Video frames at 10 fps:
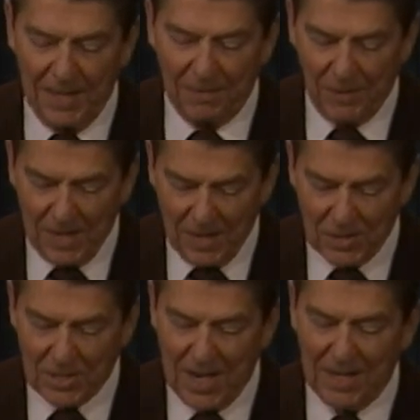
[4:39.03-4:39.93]
If they
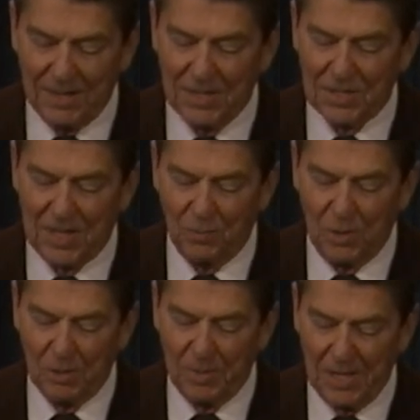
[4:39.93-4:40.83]
understand this, then
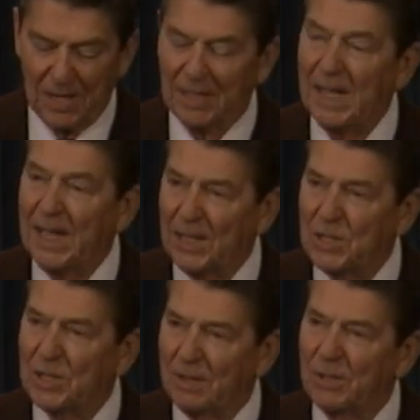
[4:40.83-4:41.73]
we'll be on the
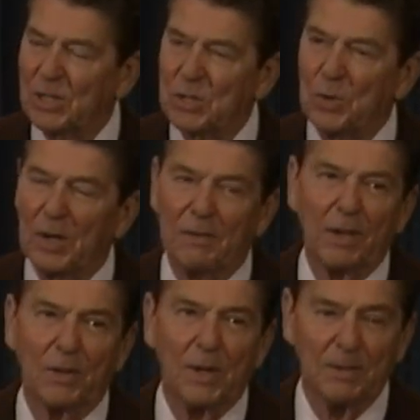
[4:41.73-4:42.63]
edge of an historic
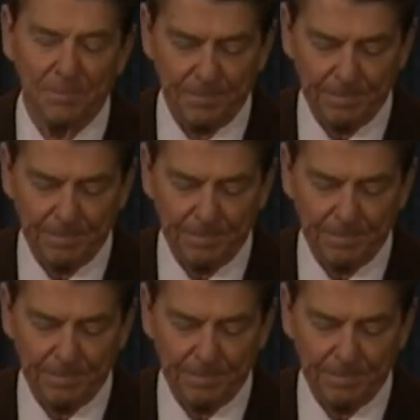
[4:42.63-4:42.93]
victory.